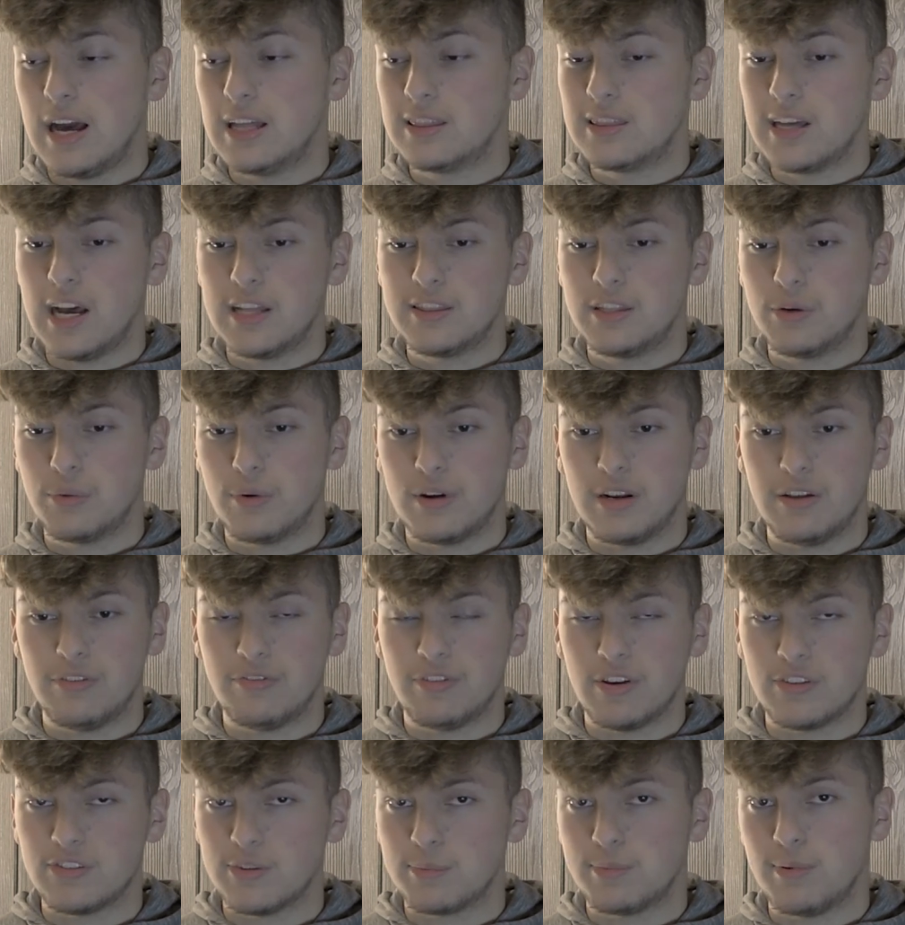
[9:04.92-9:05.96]
I thought they were going to
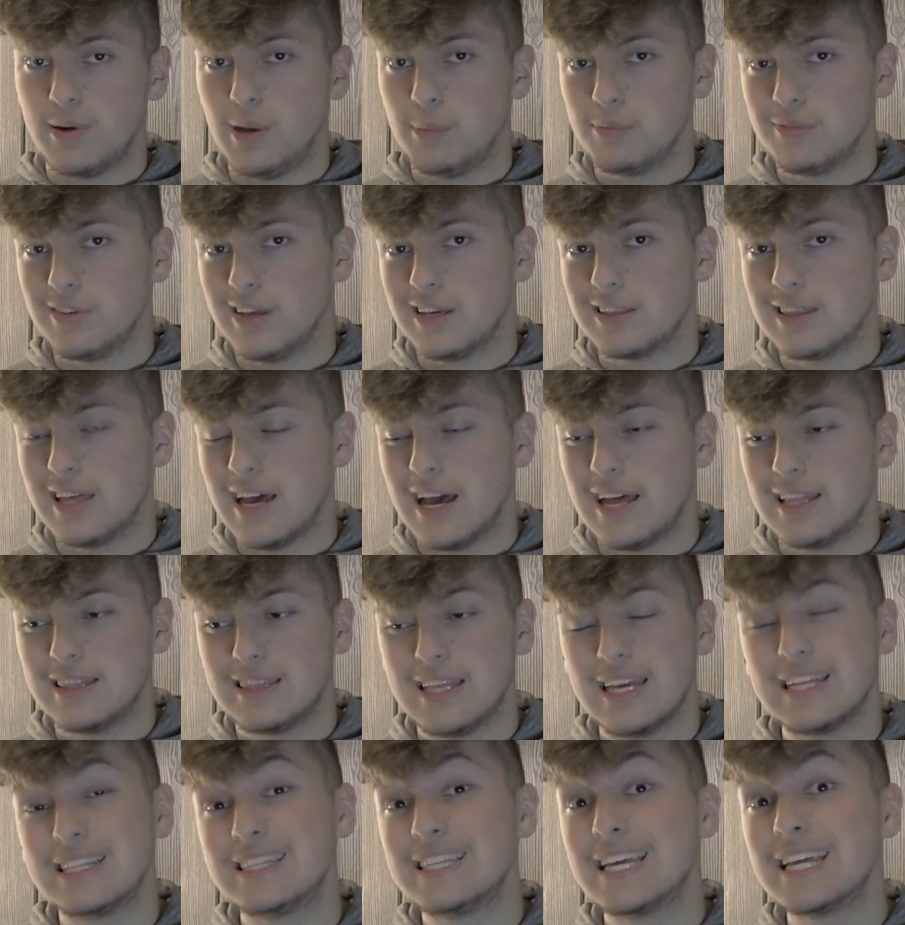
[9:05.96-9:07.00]
fix the problems like that.
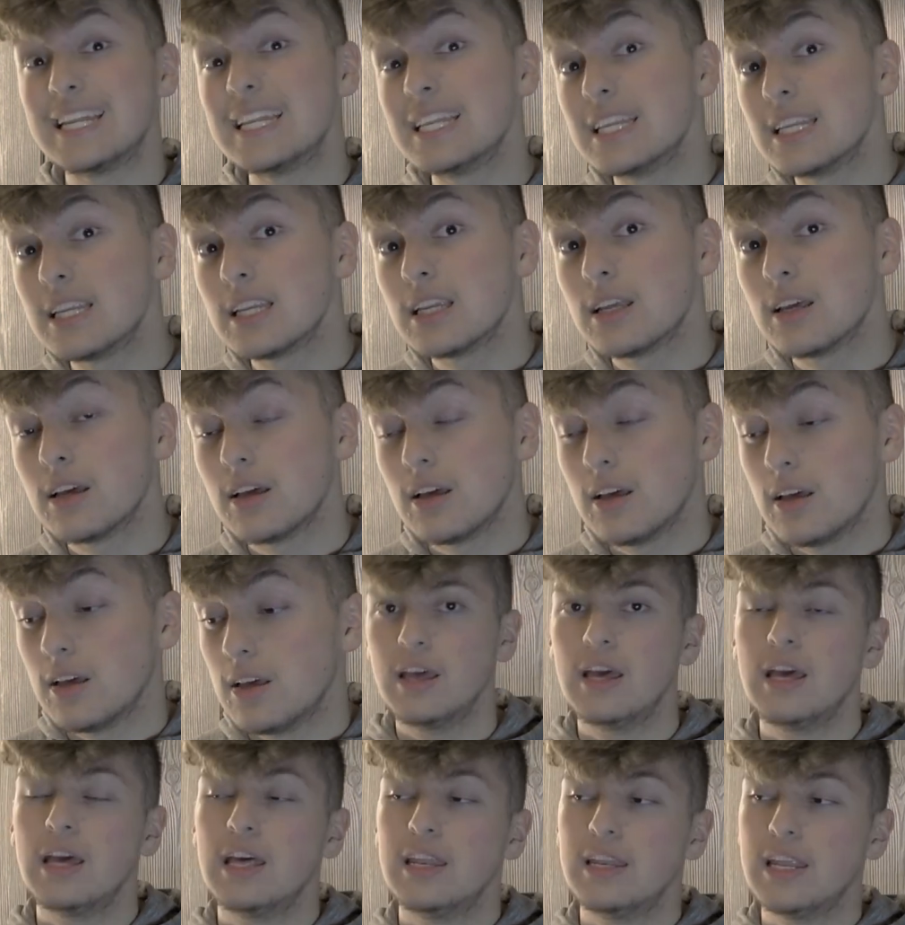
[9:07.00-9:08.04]
They didn't.
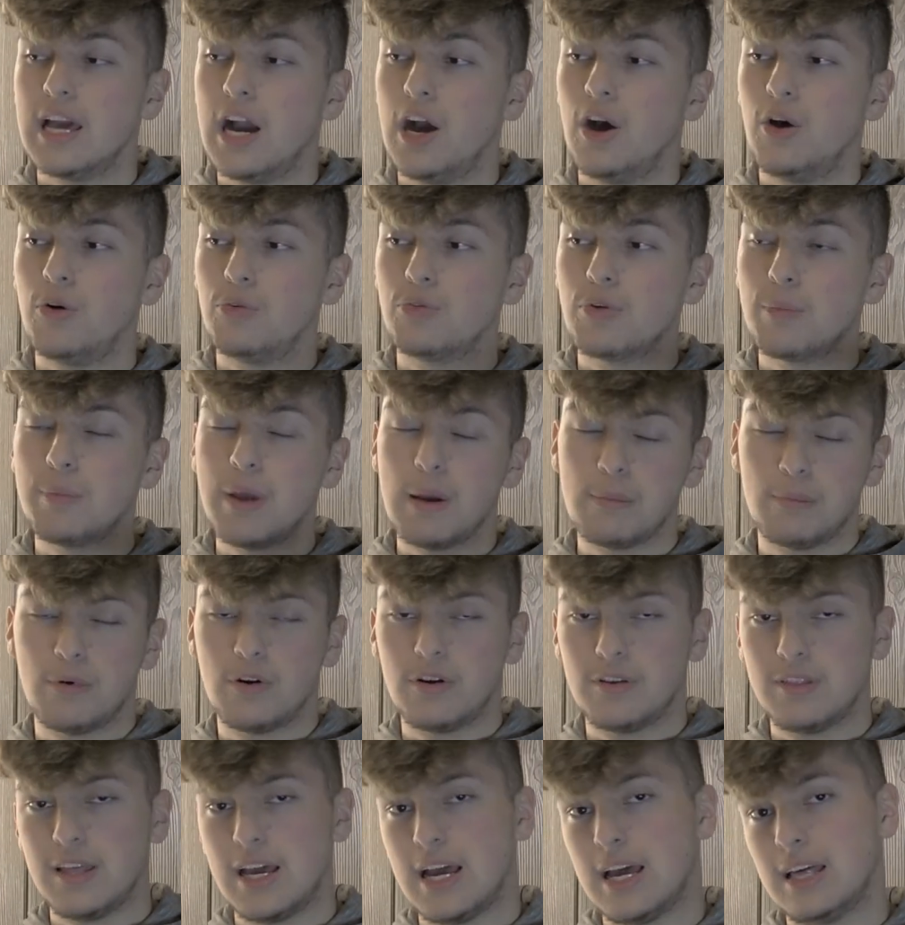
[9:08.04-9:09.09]
Now,
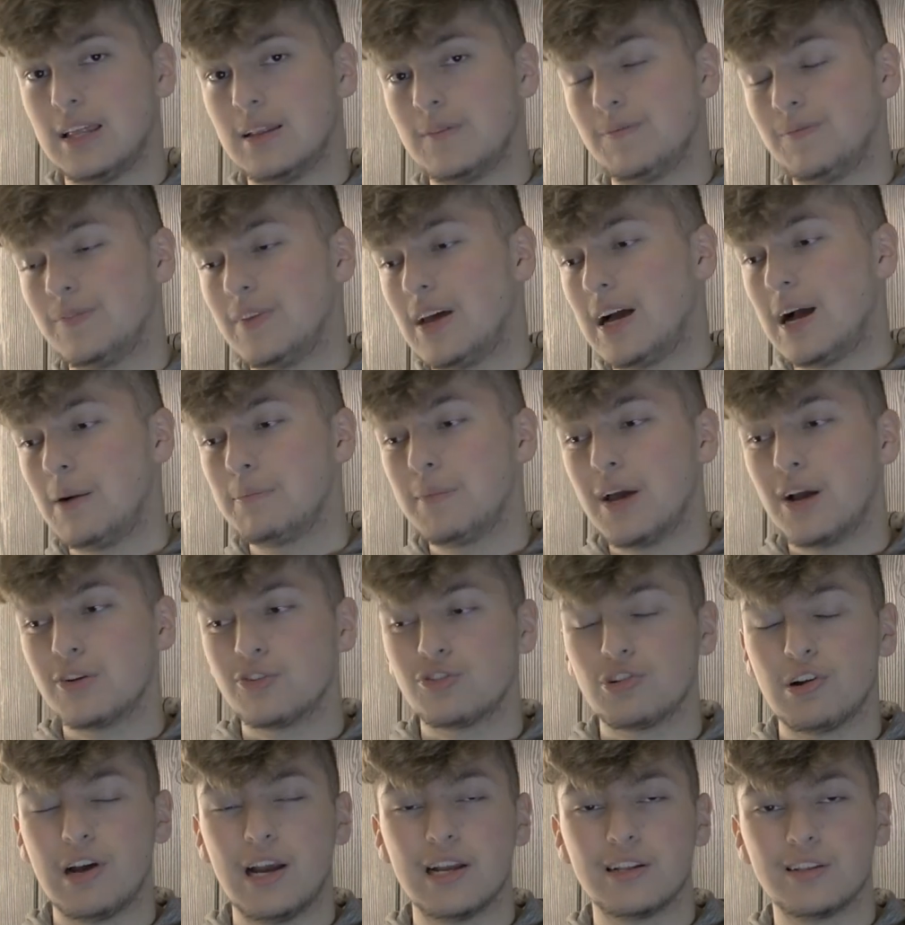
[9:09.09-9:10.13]
remember that I'm not
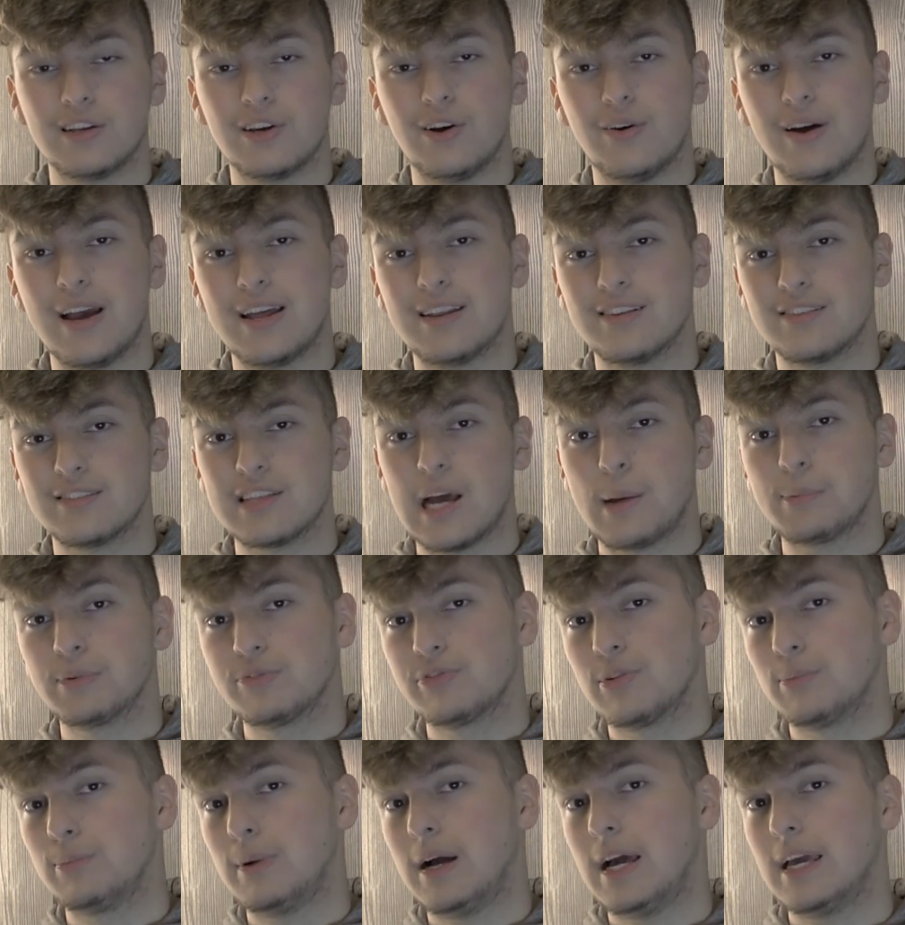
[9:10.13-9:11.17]
trying to go ahead and stop you
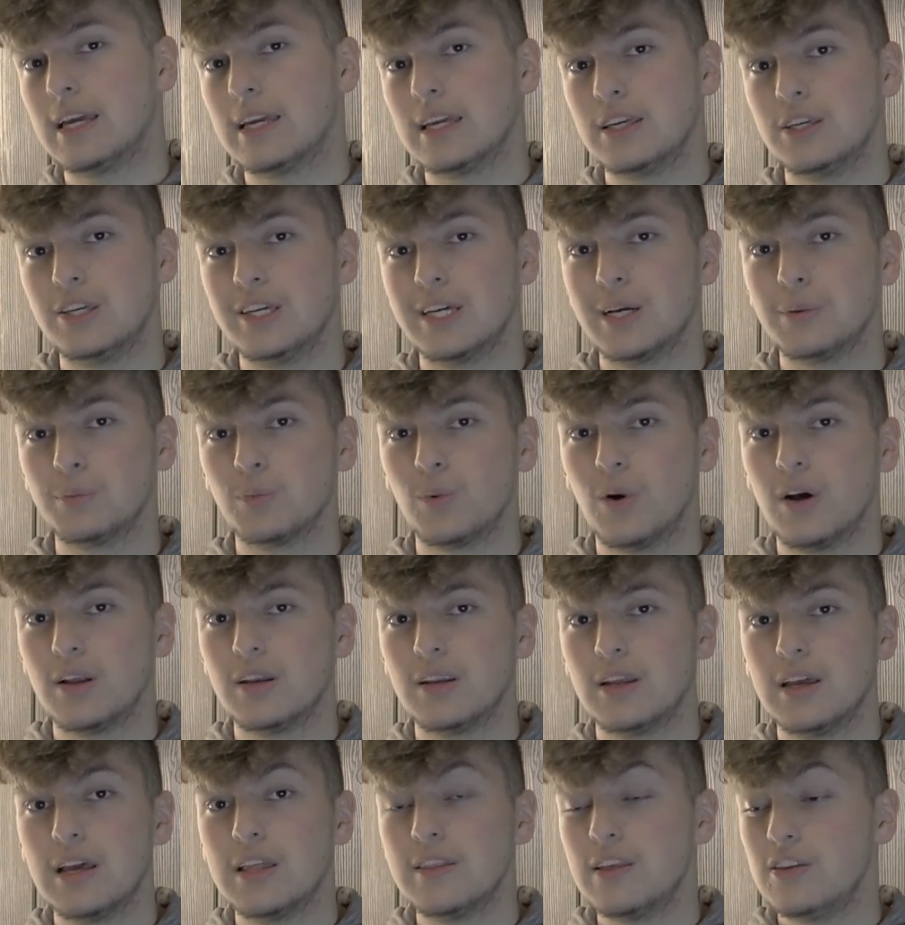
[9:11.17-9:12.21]
from buying a Yi
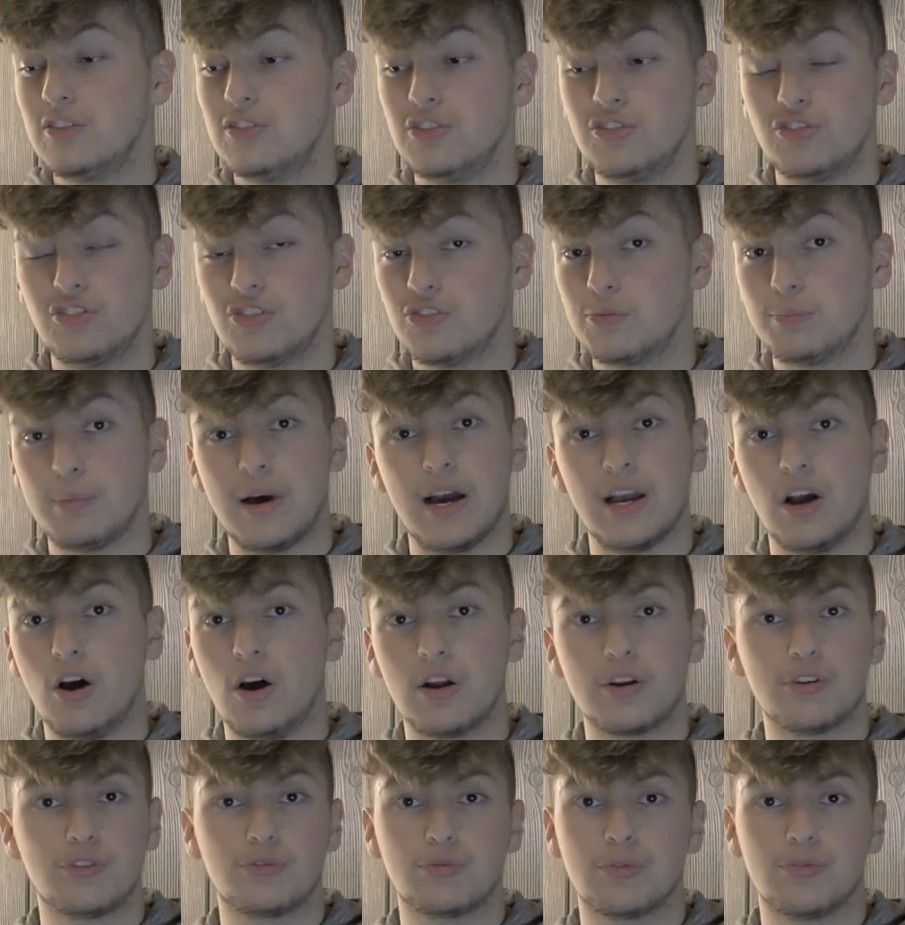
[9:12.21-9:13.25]
M1. This is just my
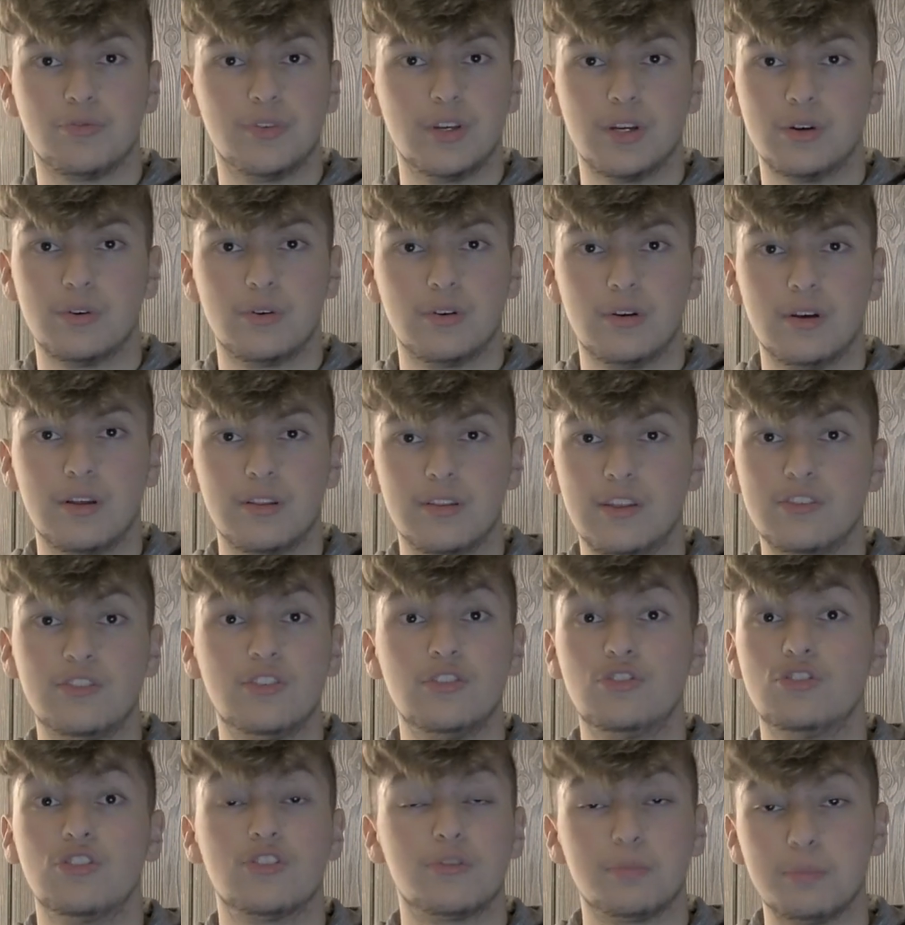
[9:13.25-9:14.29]
honest review. This
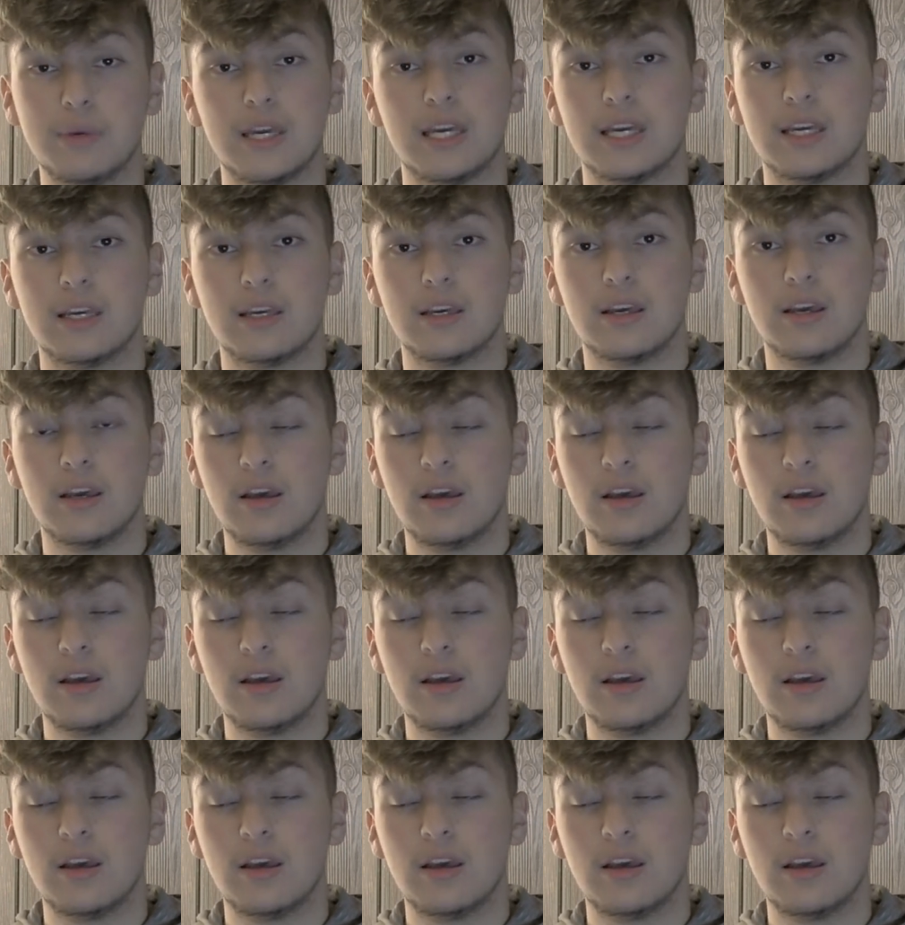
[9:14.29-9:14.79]
is just me.